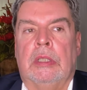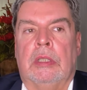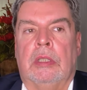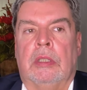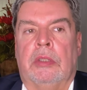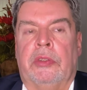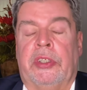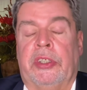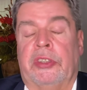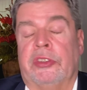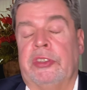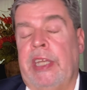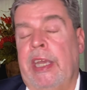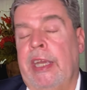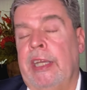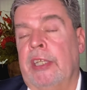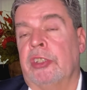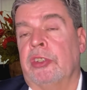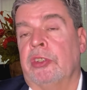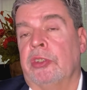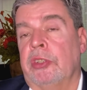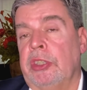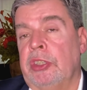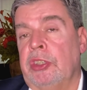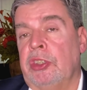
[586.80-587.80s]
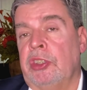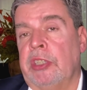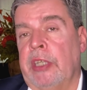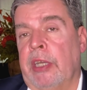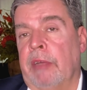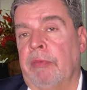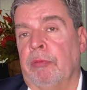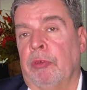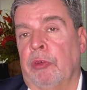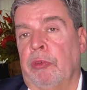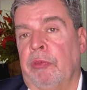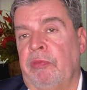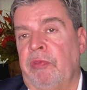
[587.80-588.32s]
there's actually
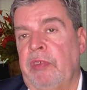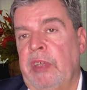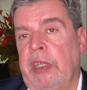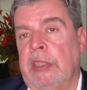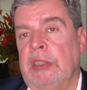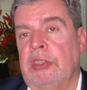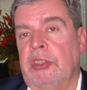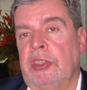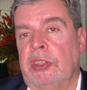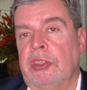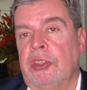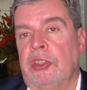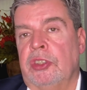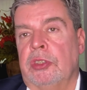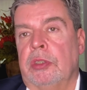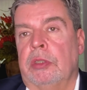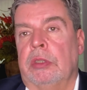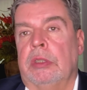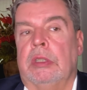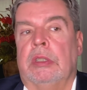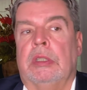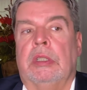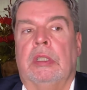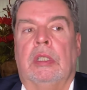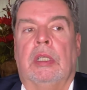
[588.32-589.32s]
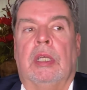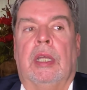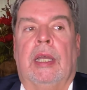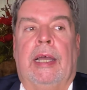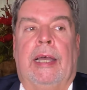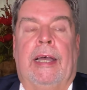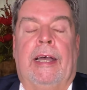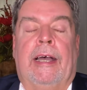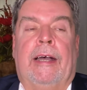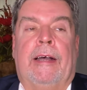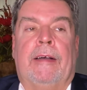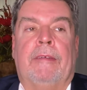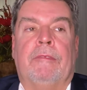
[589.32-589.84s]
several fixes.
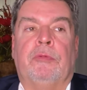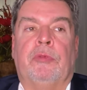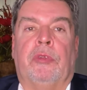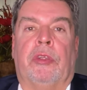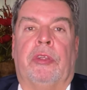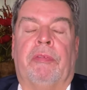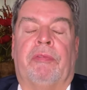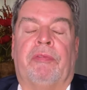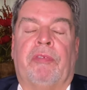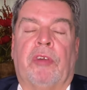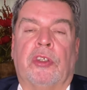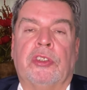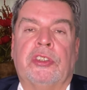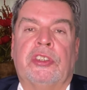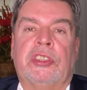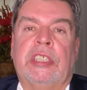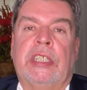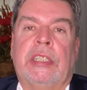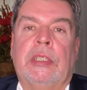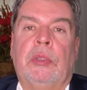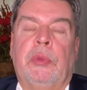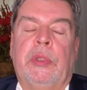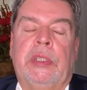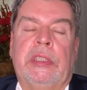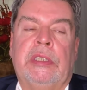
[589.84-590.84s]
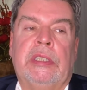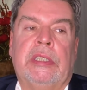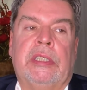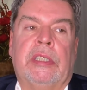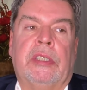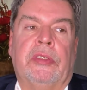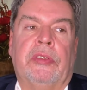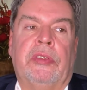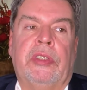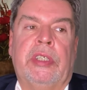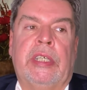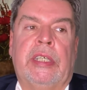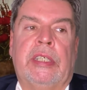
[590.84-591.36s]
The first thing we did
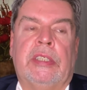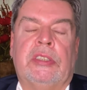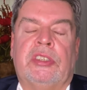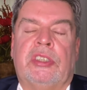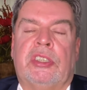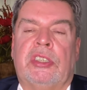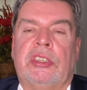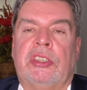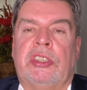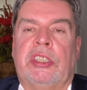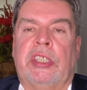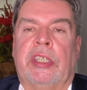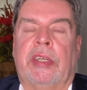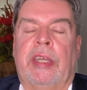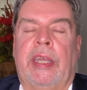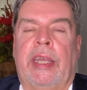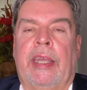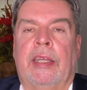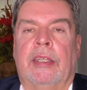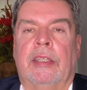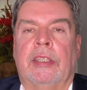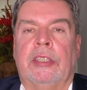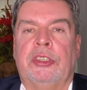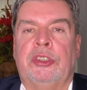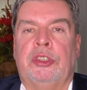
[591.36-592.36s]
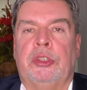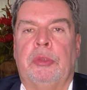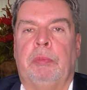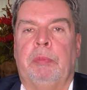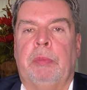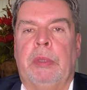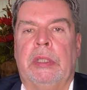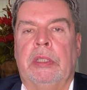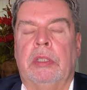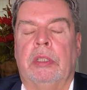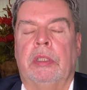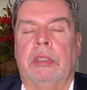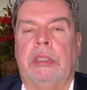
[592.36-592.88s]
on this is their
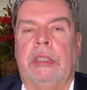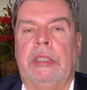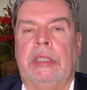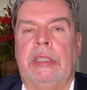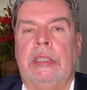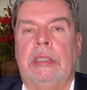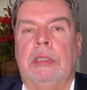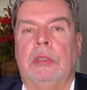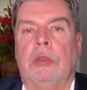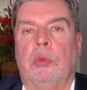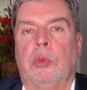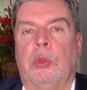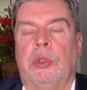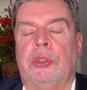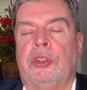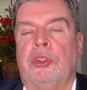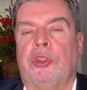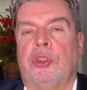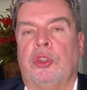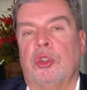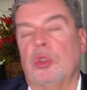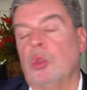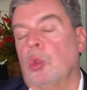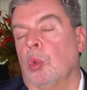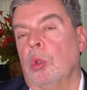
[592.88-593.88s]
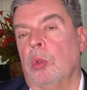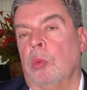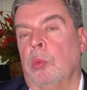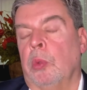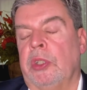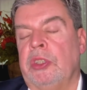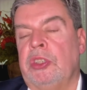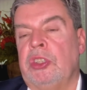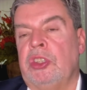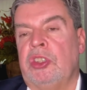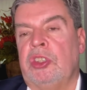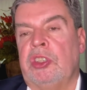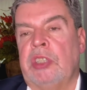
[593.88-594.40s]
eligibility
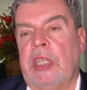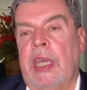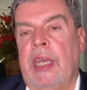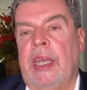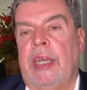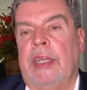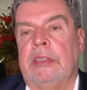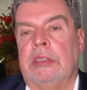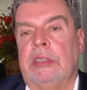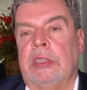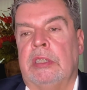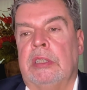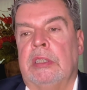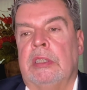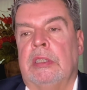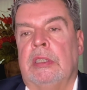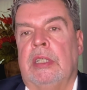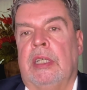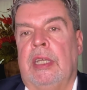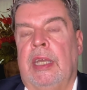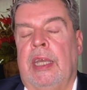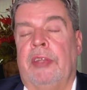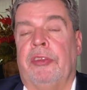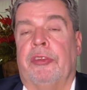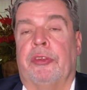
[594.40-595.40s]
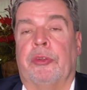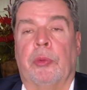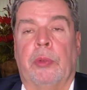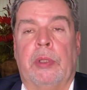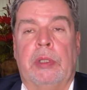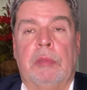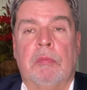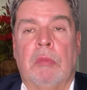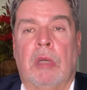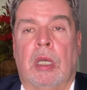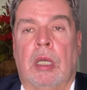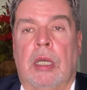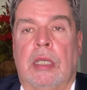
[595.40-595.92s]
was set at 3
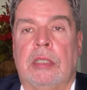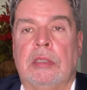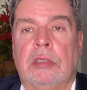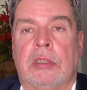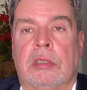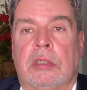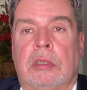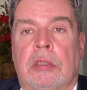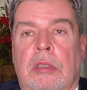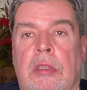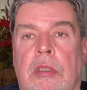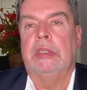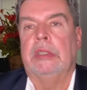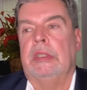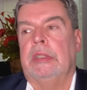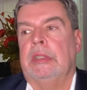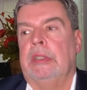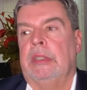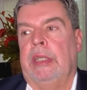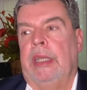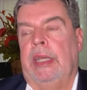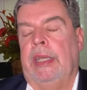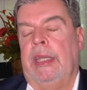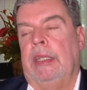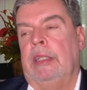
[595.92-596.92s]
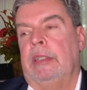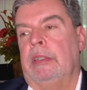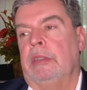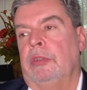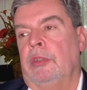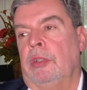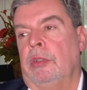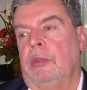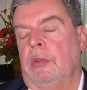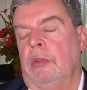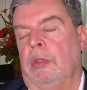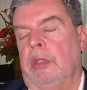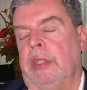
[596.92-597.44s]
months. And
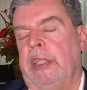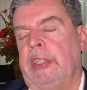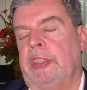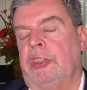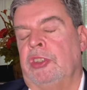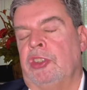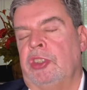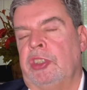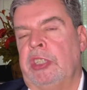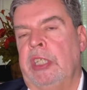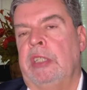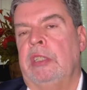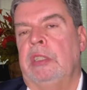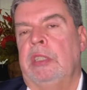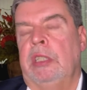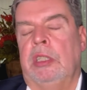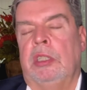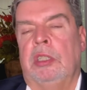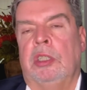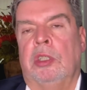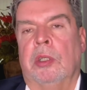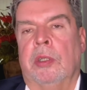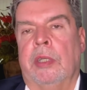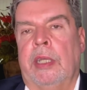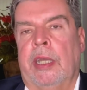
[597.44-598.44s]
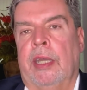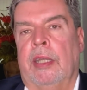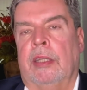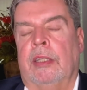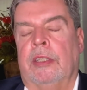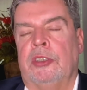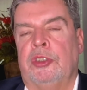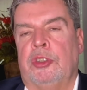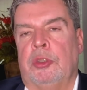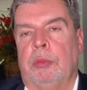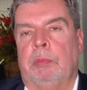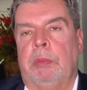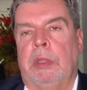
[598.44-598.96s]
extending your
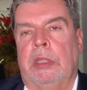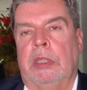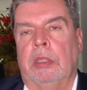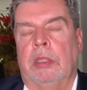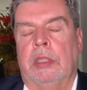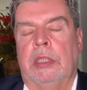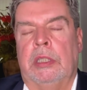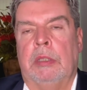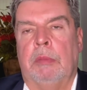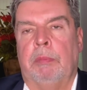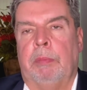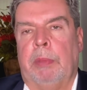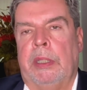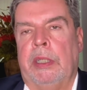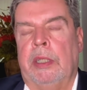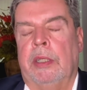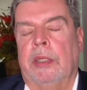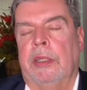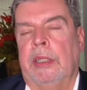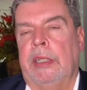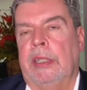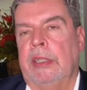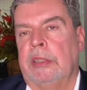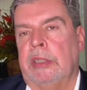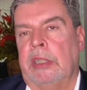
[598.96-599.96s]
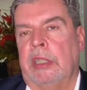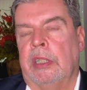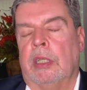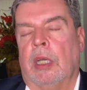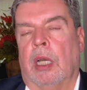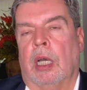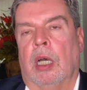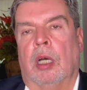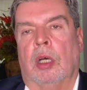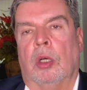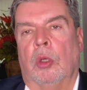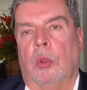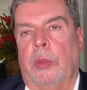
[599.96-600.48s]
eligibility period can
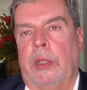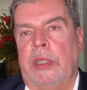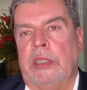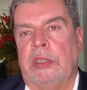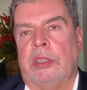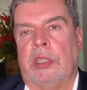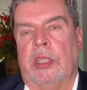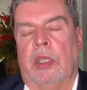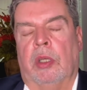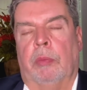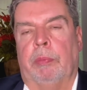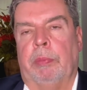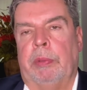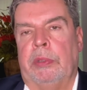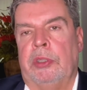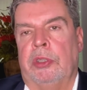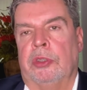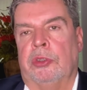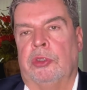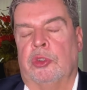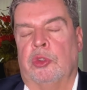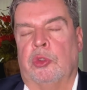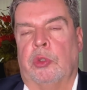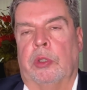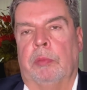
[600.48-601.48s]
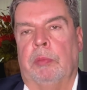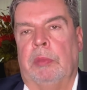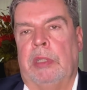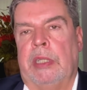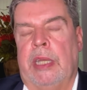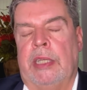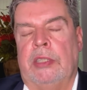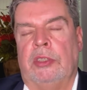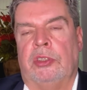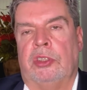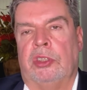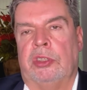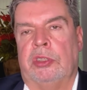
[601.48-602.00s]
always help in your
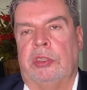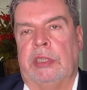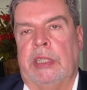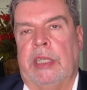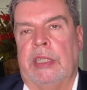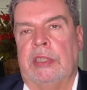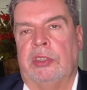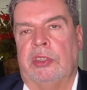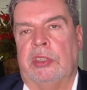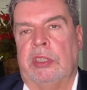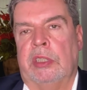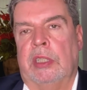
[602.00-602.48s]
discrimination testing.